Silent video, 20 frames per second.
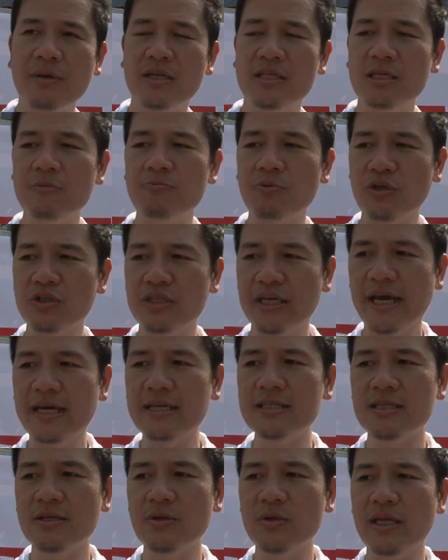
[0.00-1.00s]
about this
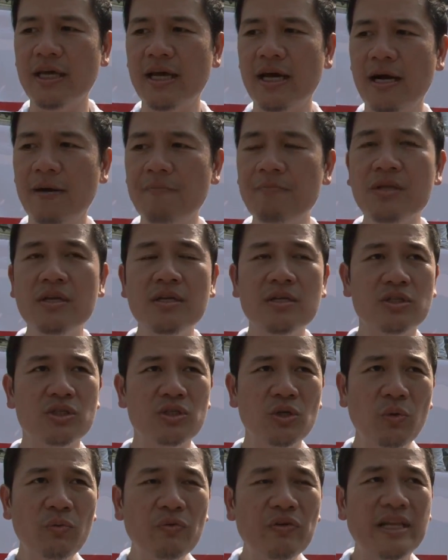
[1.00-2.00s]
project, so they are
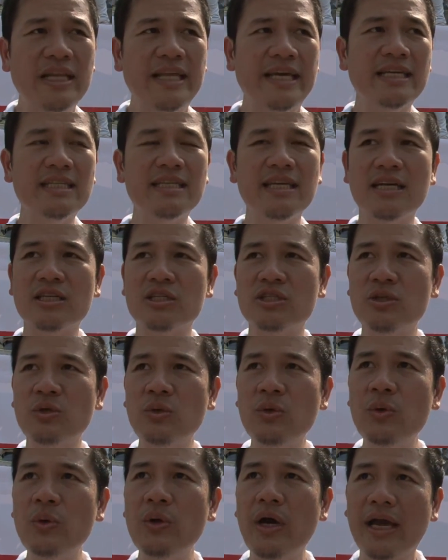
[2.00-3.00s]
so willing, they are
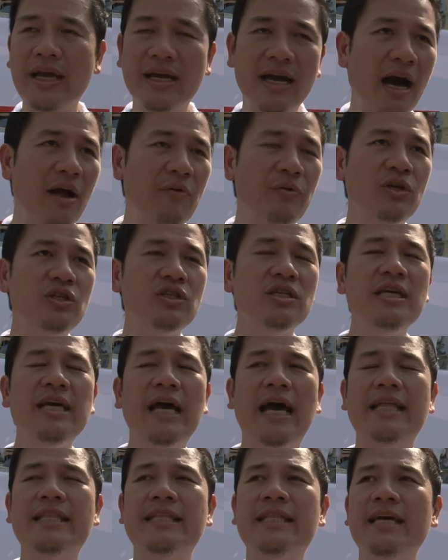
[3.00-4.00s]
so encouraged,
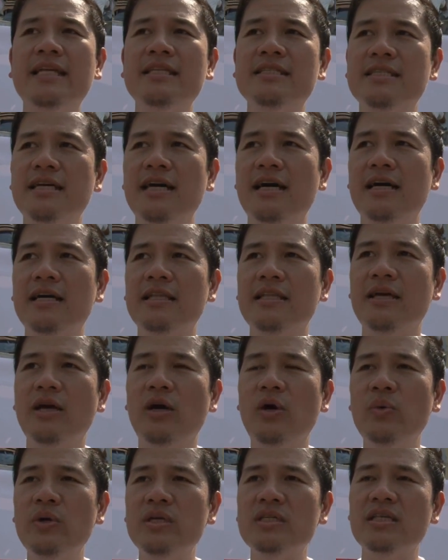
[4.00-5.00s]
and then uh, they
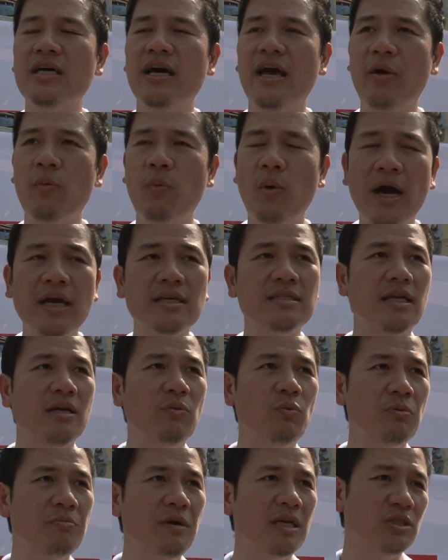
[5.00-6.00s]
always uh, advise
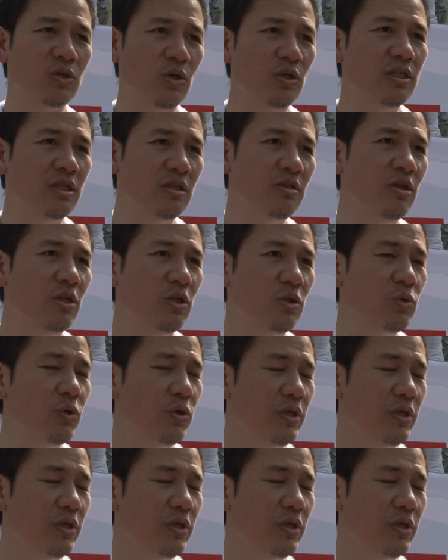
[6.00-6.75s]
that we must continue and do